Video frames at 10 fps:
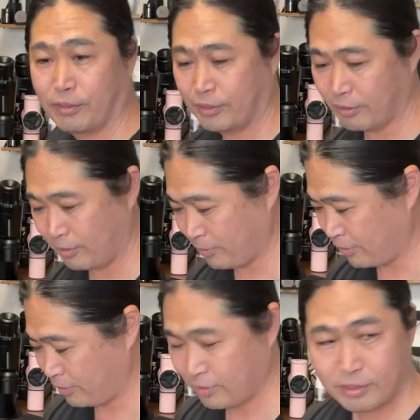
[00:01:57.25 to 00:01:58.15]
Here, let me
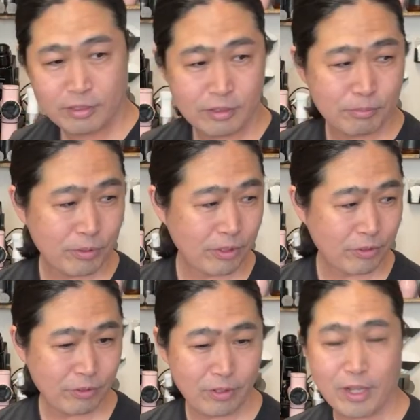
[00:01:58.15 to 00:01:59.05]
bring
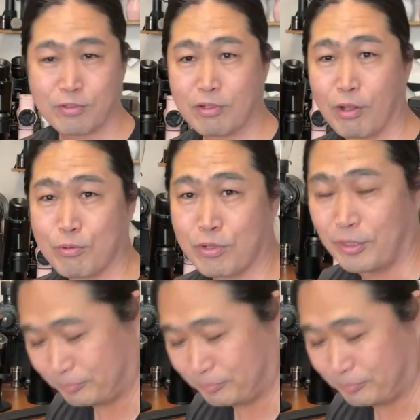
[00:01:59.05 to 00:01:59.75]
you guys closer.